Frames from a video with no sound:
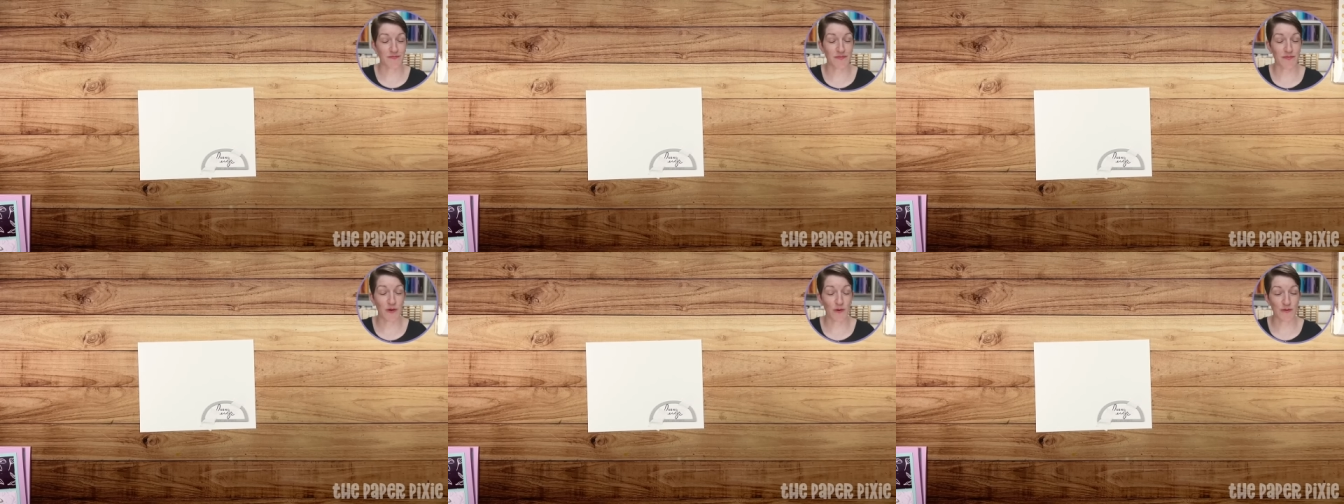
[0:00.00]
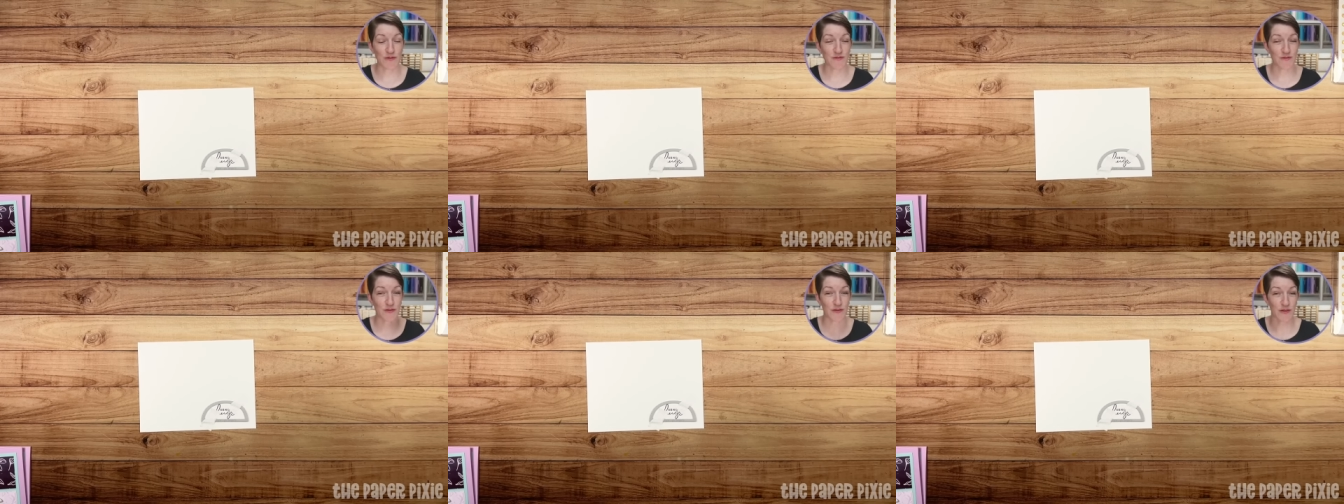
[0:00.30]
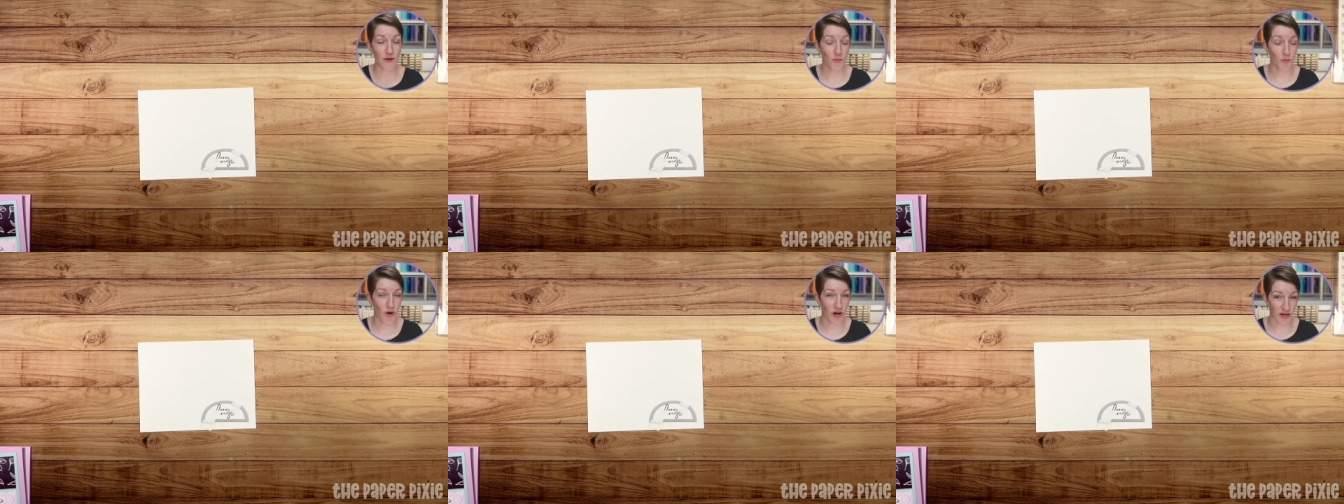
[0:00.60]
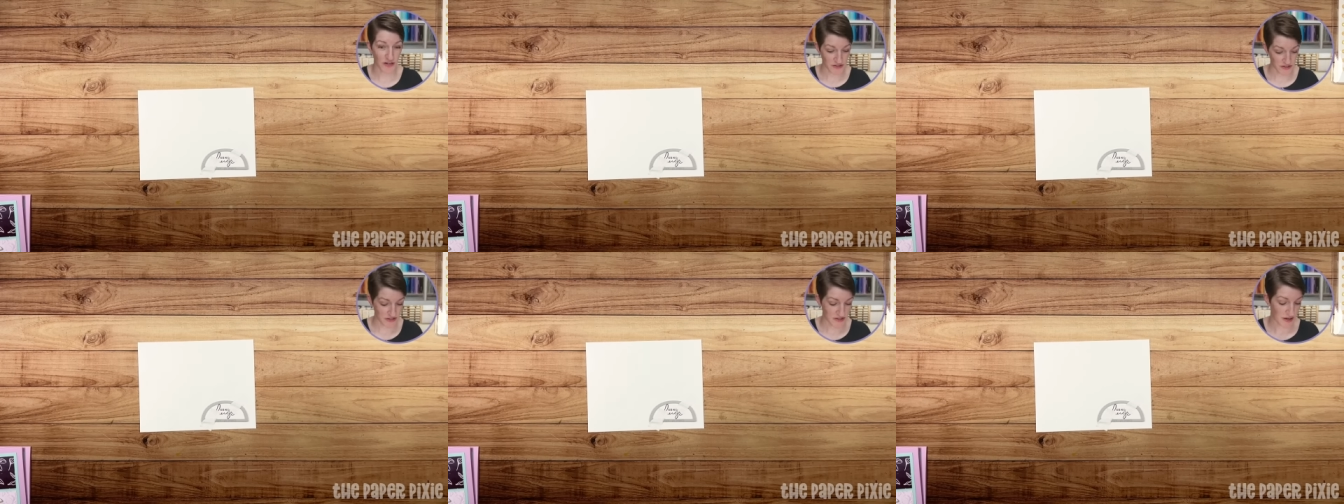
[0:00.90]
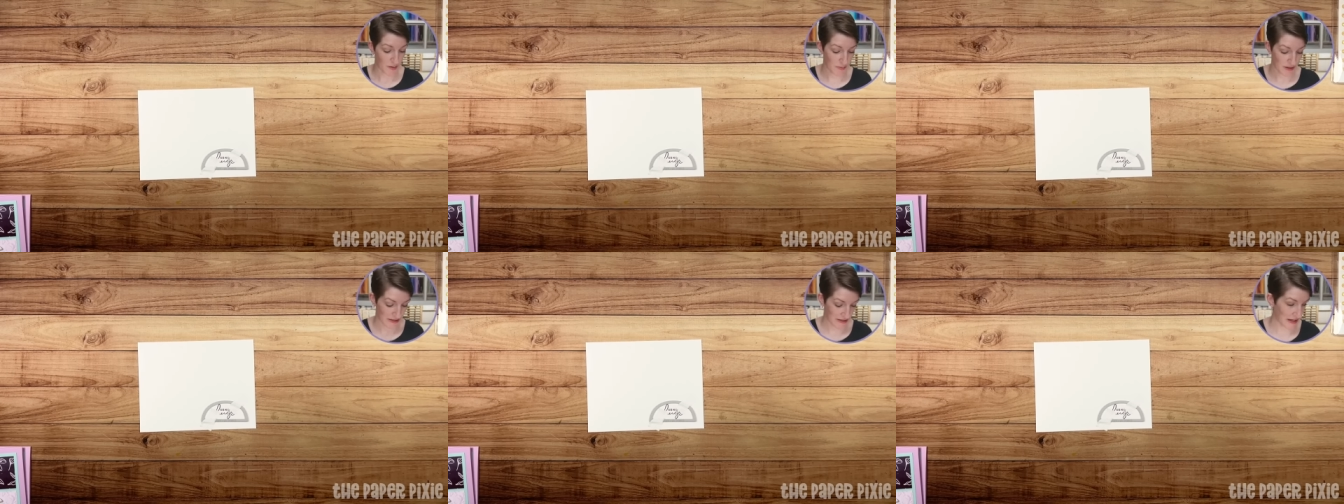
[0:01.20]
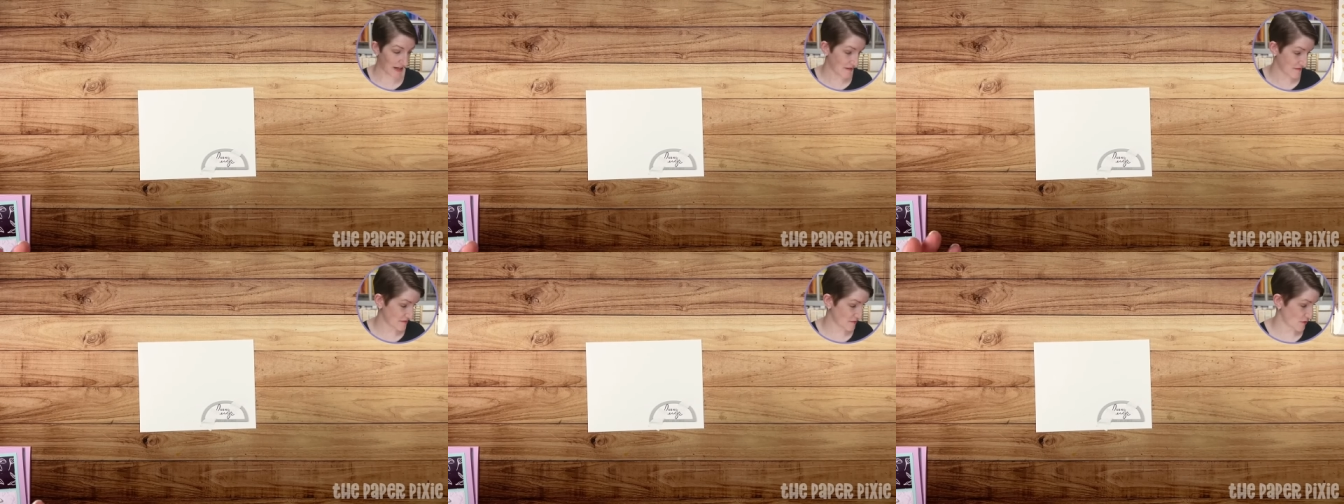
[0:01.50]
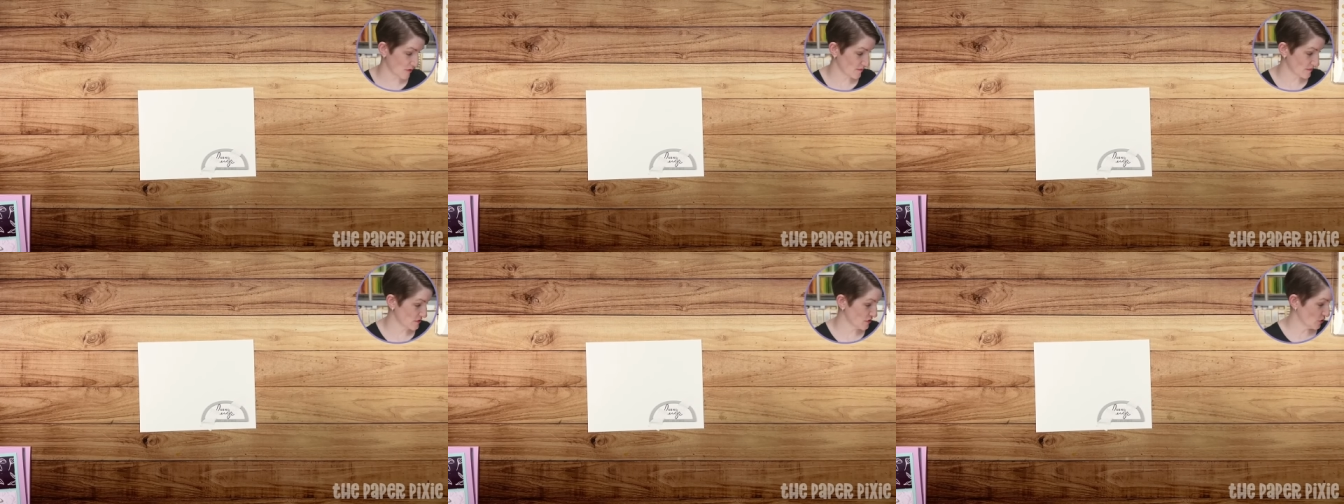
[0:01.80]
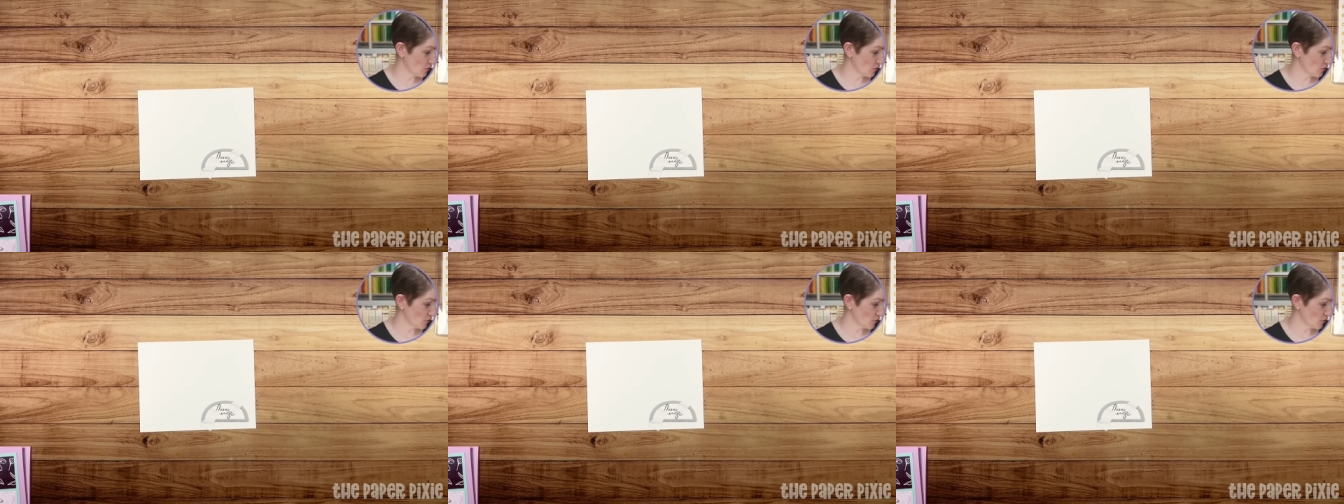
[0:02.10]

those of you that watched on my live stream